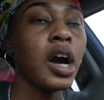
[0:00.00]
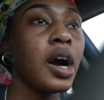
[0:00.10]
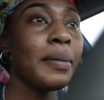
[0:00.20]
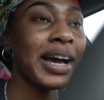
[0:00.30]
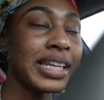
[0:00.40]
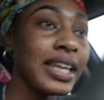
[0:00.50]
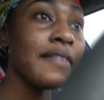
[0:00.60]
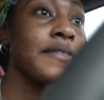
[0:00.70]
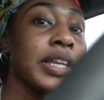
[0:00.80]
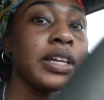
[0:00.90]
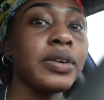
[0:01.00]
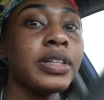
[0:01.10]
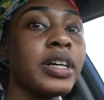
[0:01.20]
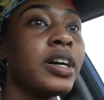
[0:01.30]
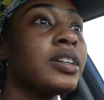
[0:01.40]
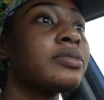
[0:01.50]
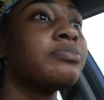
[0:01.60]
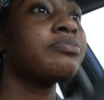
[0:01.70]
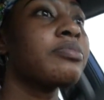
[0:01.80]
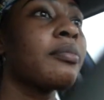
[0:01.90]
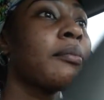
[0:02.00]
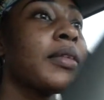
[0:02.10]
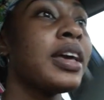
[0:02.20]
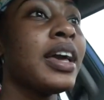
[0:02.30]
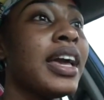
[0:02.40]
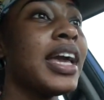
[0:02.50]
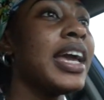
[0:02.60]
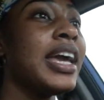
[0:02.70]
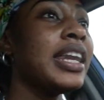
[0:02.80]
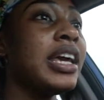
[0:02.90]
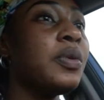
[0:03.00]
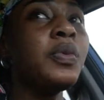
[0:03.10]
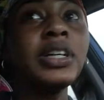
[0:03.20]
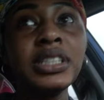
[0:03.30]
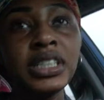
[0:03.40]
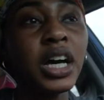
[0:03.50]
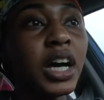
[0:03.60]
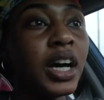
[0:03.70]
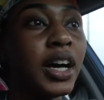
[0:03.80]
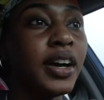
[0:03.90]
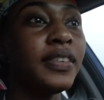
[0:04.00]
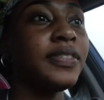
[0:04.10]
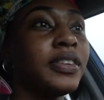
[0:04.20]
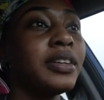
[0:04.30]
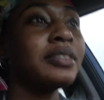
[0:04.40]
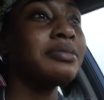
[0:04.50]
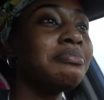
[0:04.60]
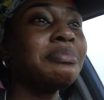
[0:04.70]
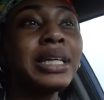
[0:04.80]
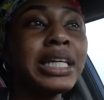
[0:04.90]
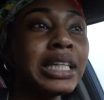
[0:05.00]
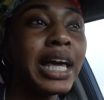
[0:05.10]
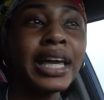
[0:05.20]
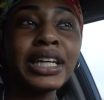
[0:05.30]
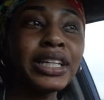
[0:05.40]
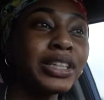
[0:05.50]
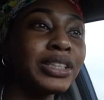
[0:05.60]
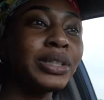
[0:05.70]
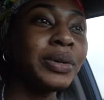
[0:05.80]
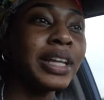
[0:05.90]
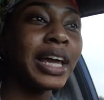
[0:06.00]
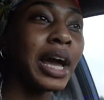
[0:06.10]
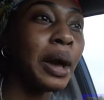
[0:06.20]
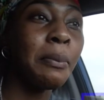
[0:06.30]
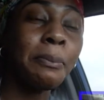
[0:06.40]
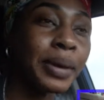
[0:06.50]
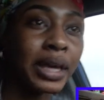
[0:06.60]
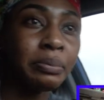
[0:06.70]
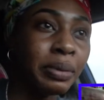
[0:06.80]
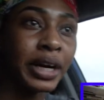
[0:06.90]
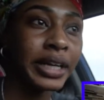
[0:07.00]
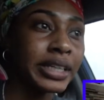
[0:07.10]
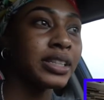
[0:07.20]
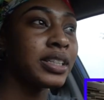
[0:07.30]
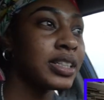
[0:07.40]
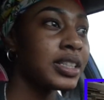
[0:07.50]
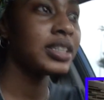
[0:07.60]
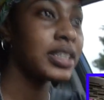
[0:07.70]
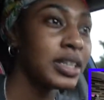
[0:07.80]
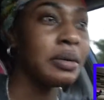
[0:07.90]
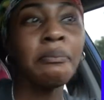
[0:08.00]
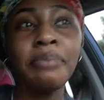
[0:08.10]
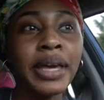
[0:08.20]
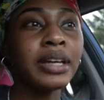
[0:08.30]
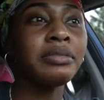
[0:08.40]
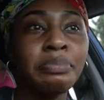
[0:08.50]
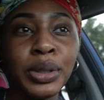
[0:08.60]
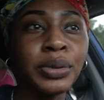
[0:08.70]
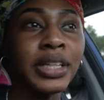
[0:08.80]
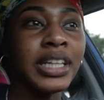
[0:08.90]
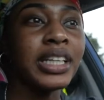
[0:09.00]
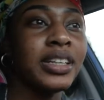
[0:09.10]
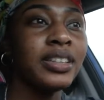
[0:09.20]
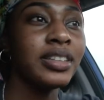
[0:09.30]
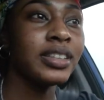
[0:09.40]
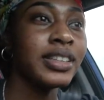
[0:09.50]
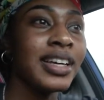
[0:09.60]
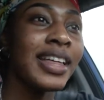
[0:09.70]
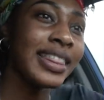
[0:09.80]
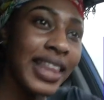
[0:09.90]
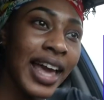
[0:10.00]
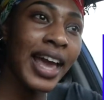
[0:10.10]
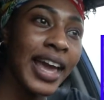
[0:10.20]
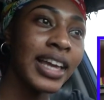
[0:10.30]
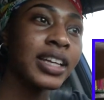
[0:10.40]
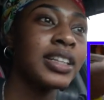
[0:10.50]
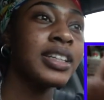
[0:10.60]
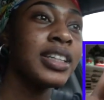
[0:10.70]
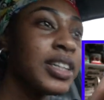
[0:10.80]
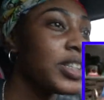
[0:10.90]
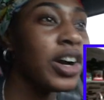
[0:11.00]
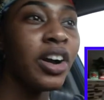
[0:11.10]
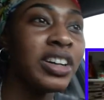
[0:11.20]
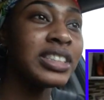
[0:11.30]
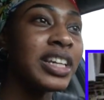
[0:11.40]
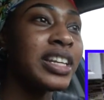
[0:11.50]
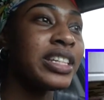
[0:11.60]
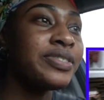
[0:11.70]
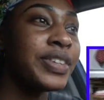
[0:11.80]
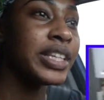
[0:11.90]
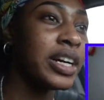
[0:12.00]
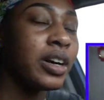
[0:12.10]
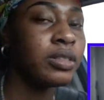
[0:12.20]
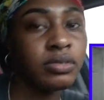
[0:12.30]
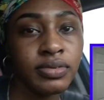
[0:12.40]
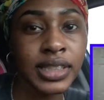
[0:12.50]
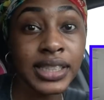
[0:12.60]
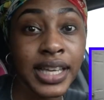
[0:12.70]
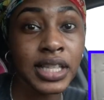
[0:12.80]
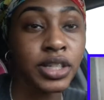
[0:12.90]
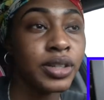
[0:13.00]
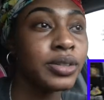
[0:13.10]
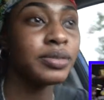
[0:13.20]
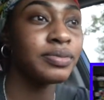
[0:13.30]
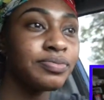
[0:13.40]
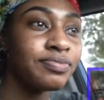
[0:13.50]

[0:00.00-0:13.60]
I did a video, y'all, and it was of me like doing like a big butt, big booty thing. Y'all gonna see it in this video. Just stay tuned.